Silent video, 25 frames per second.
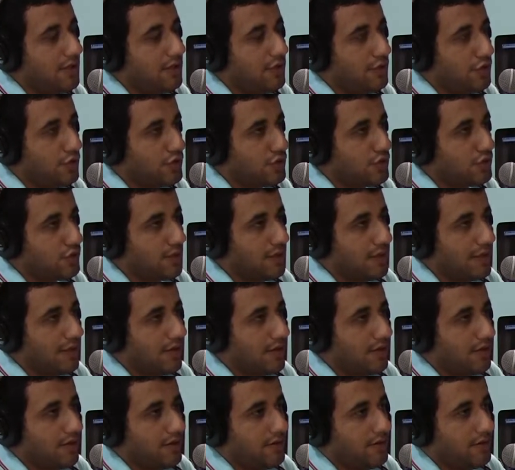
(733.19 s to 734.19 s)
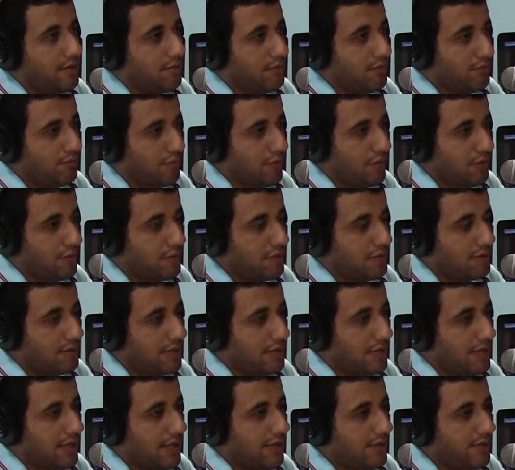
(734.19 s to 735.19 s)
usually are in bold
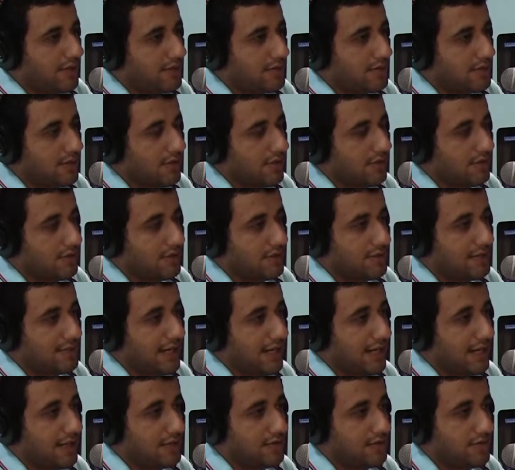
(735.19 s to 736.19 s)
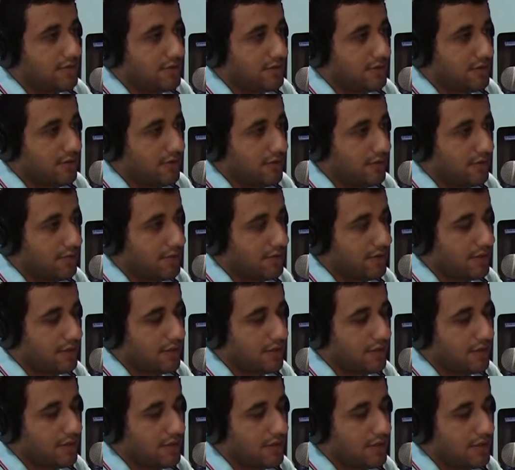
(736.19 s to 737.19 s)
letters or titled in the book.